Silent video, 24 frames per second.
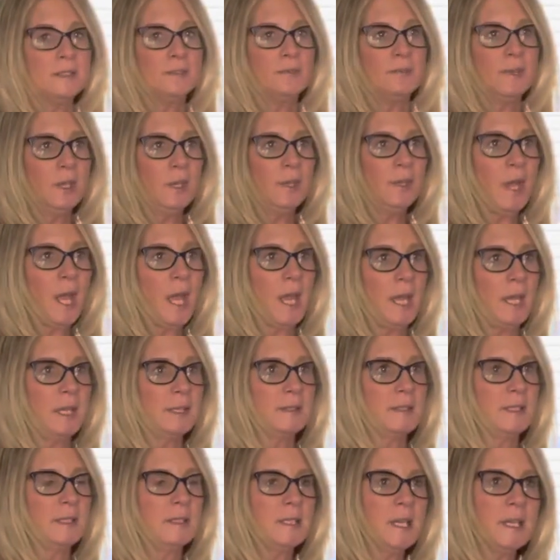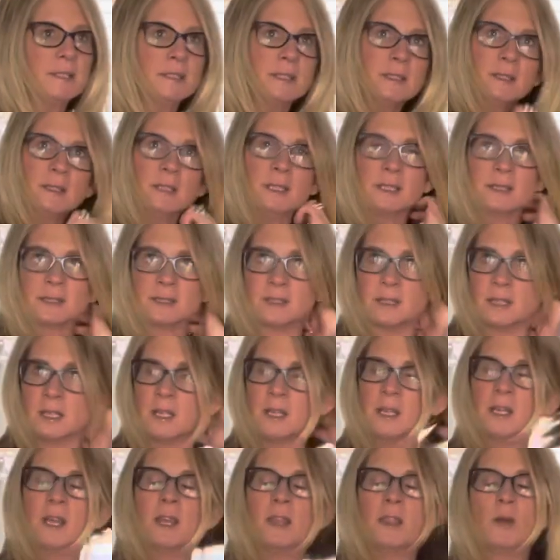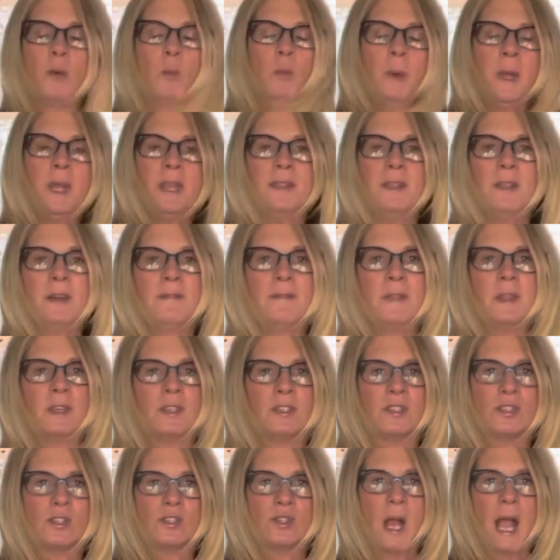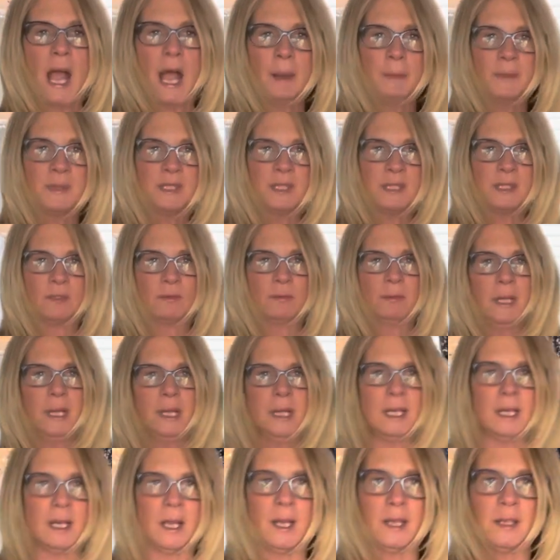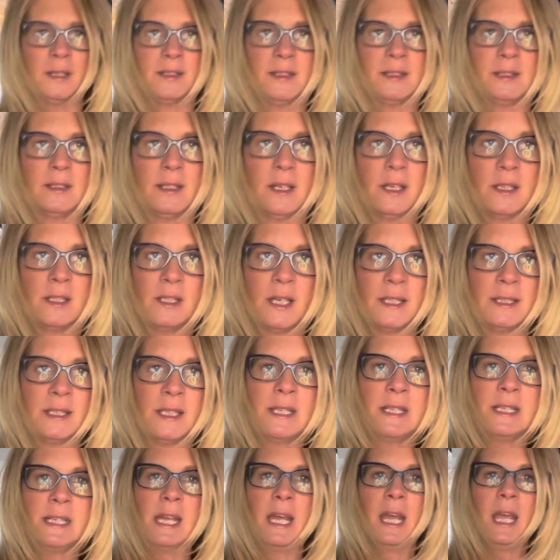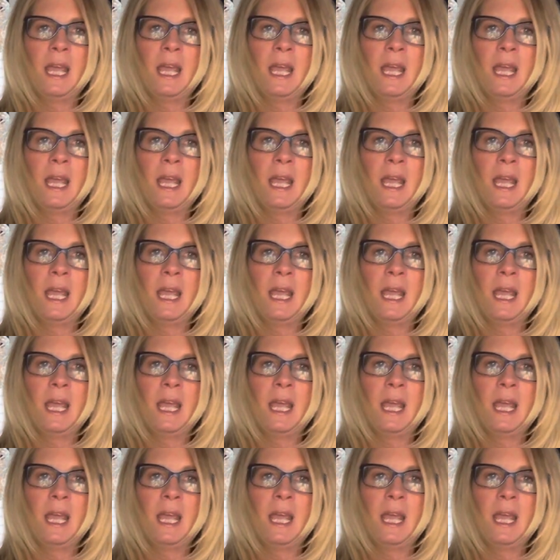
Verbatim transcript: feel nice. It doesn't, it's, the width of the straps is really nice. It doesn't dig